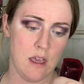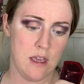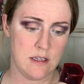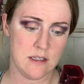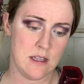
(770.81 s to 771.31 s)

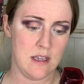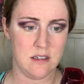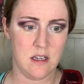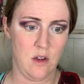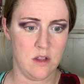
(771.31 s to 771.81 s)
it doesn't like to
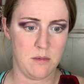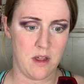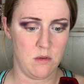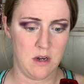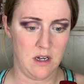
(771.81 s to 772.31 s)
tell you on the
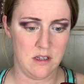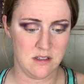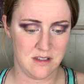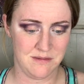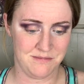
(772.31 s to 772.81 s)
bottle what it
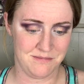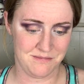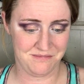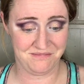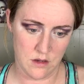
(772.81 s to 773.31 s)
is,
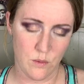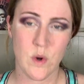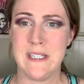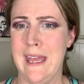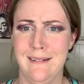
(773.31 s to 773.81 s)

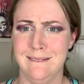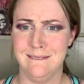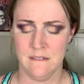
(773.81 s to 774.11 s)
410.